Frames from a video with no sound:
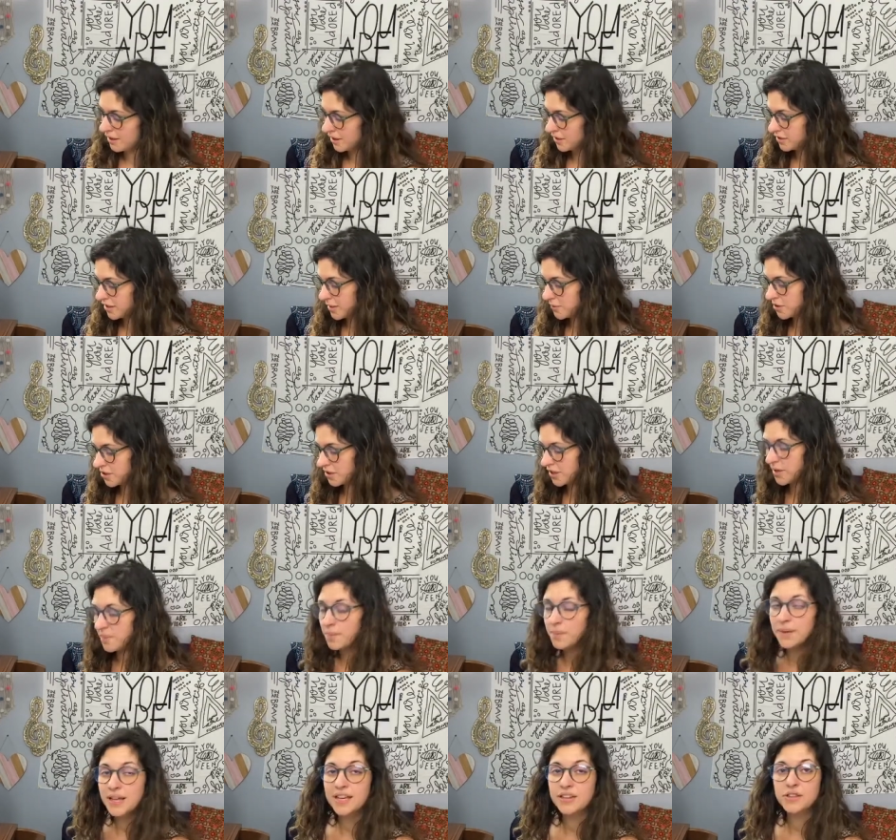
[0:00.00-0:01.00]
So I'm just gonna
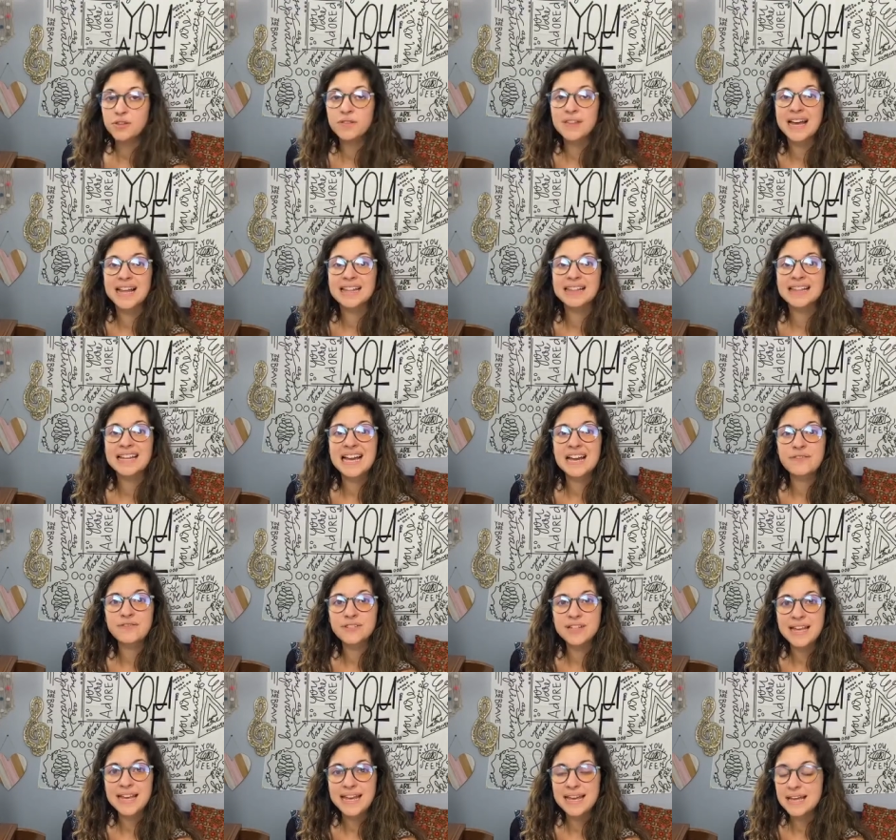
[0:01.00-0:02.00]
play through that
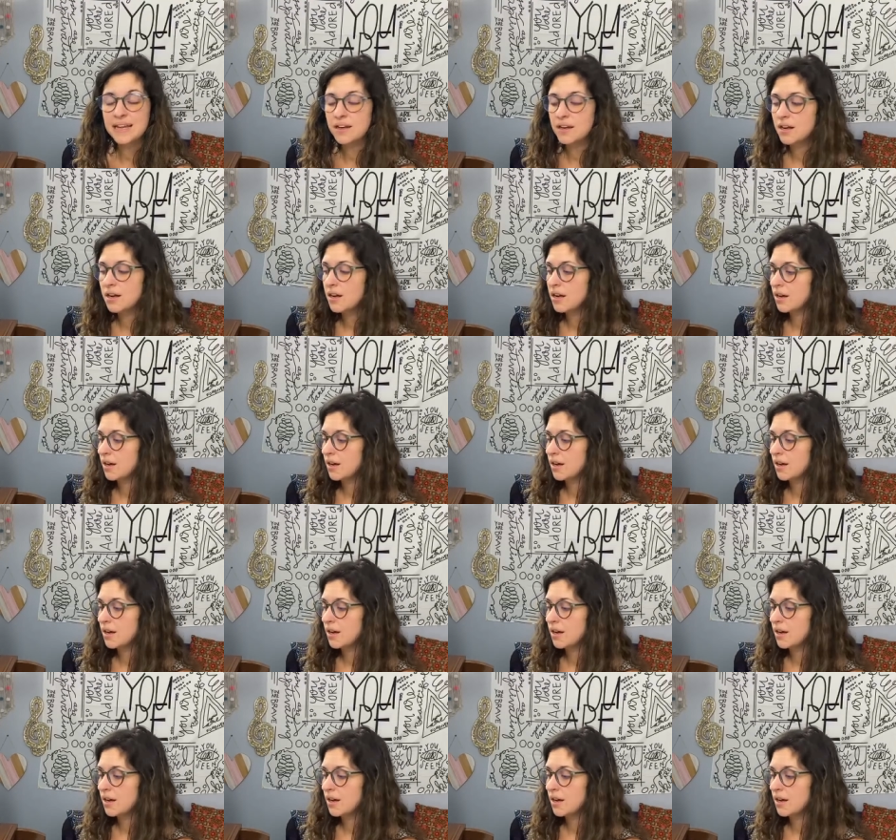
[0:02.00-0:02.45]
left hand